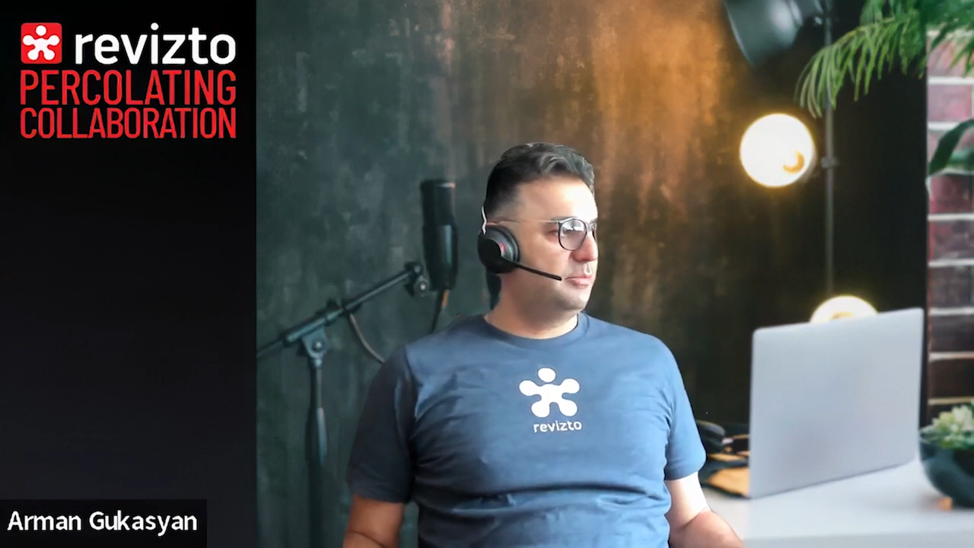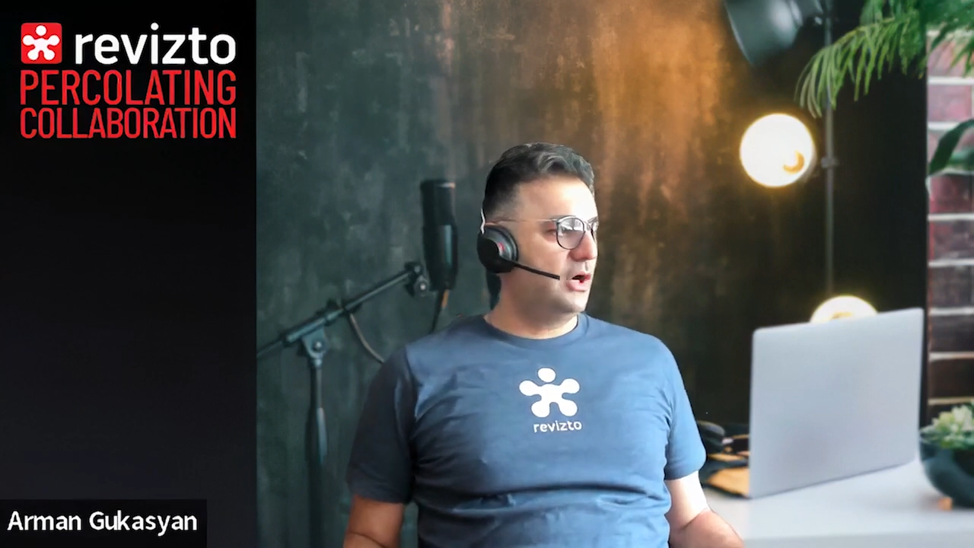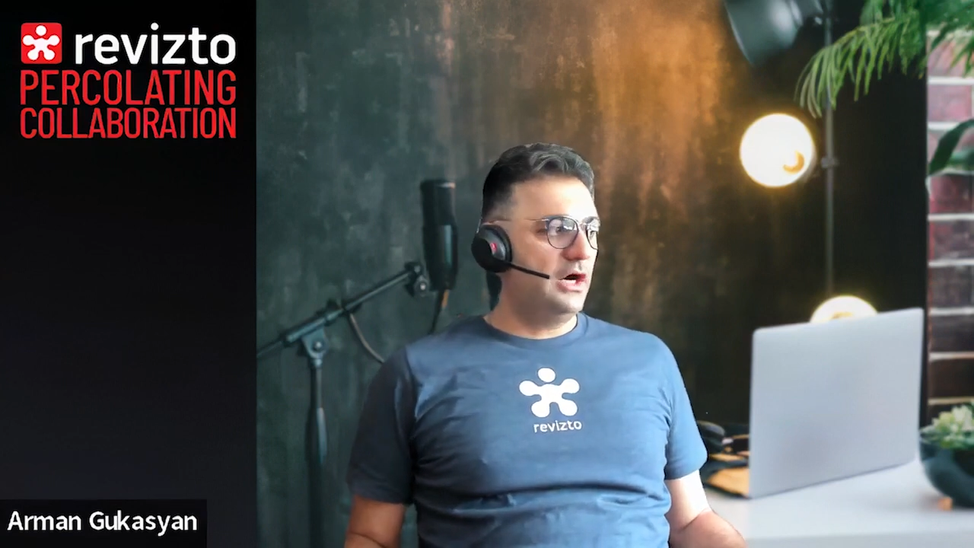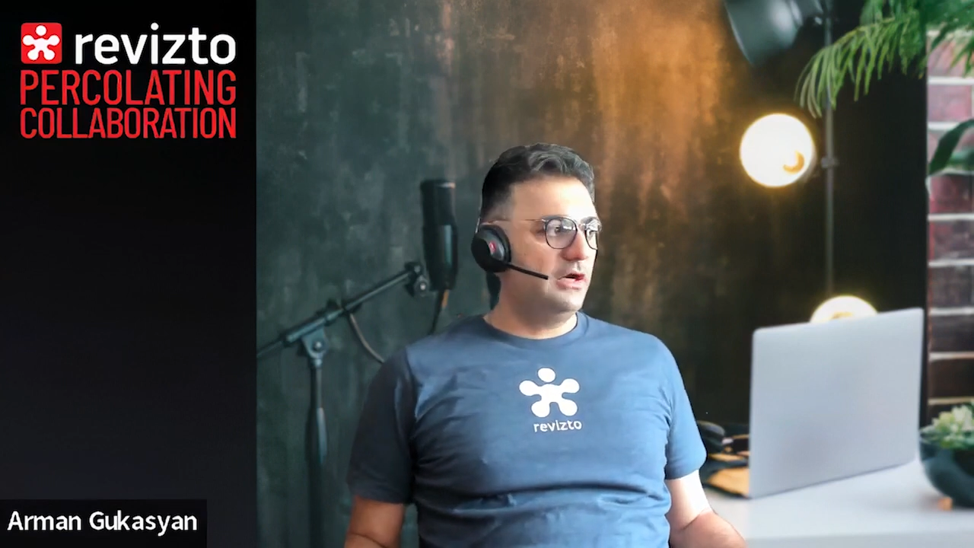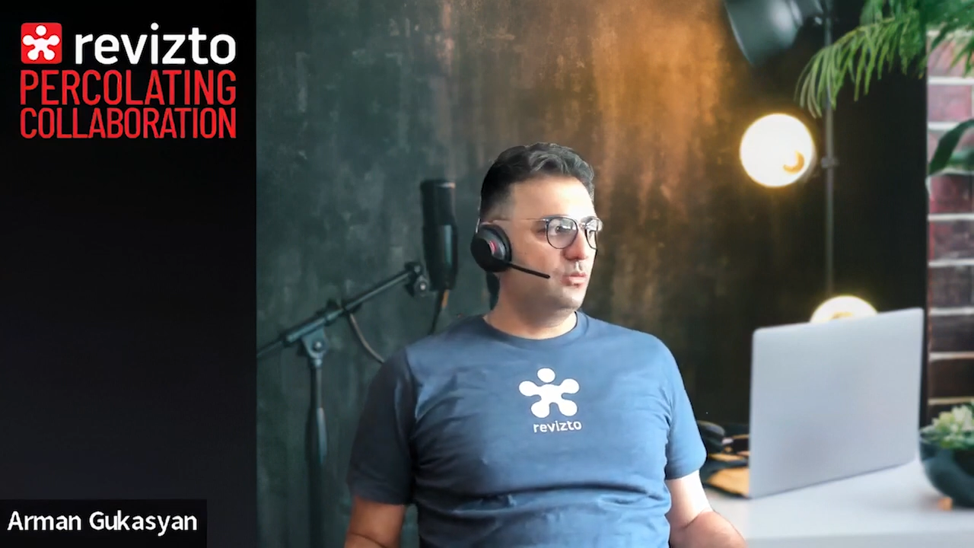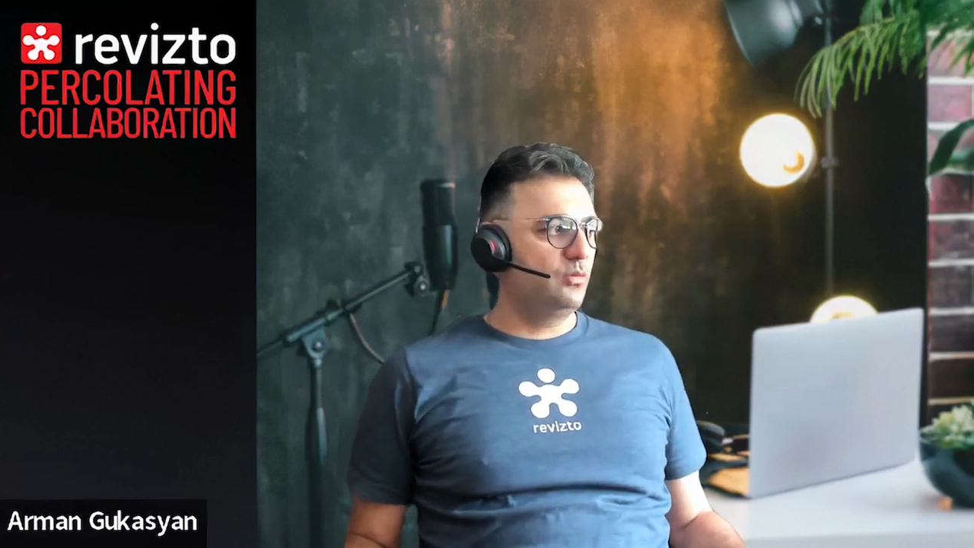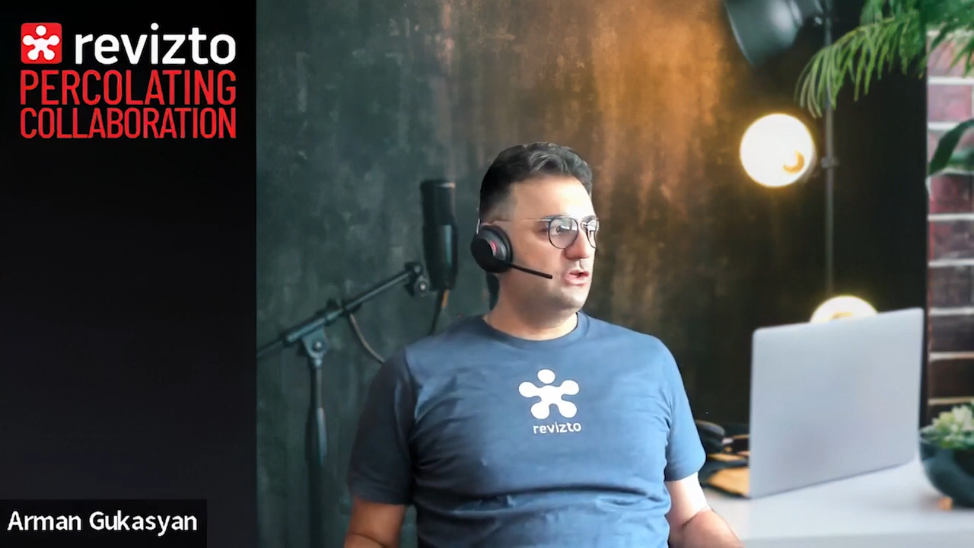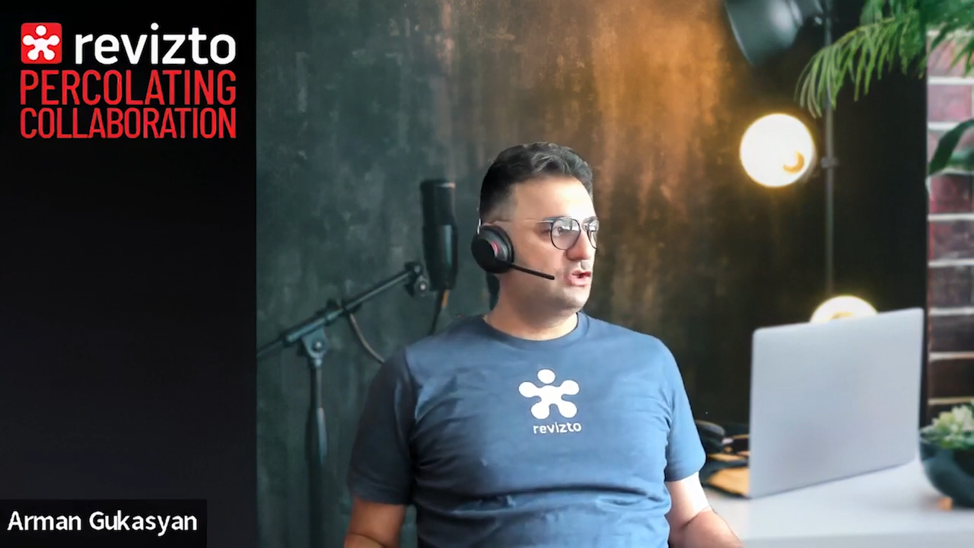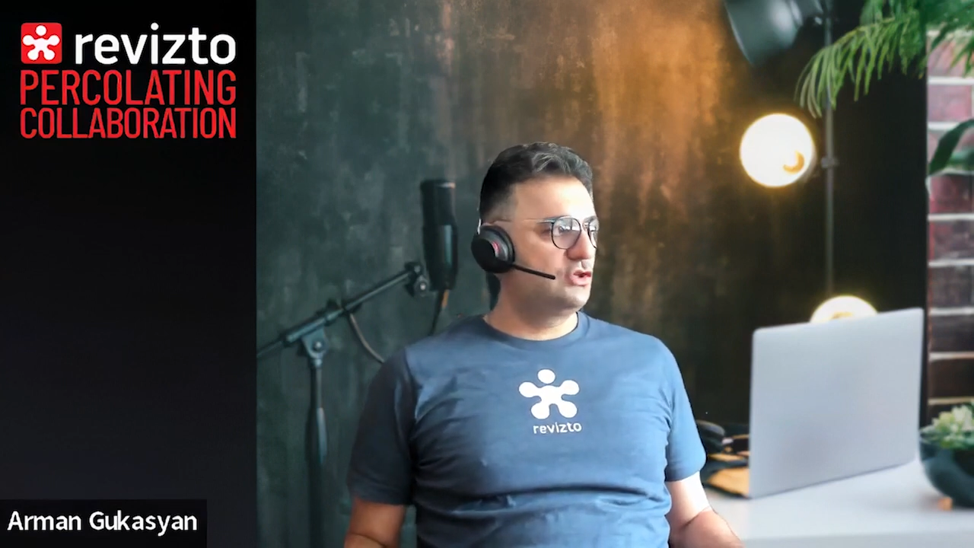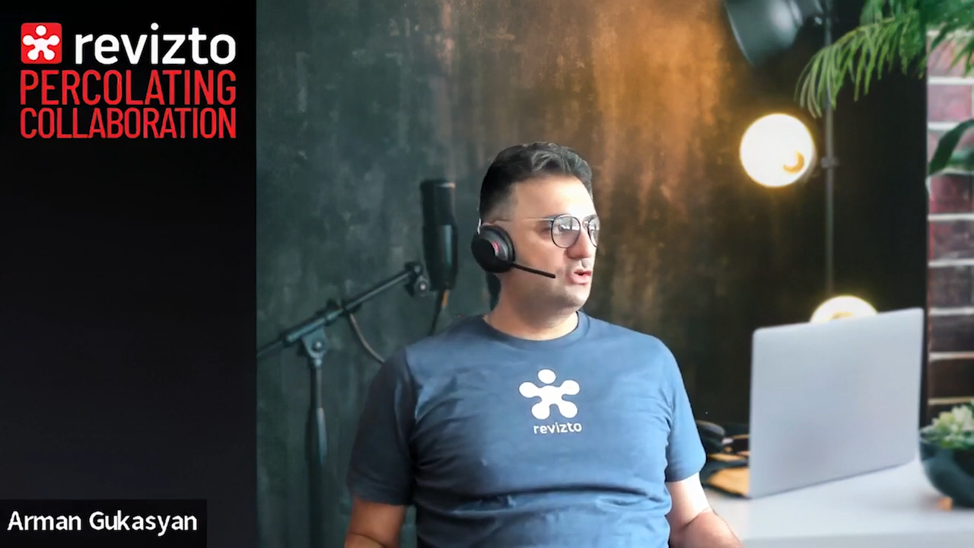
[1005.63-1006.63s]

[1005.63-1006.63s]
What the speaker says: part which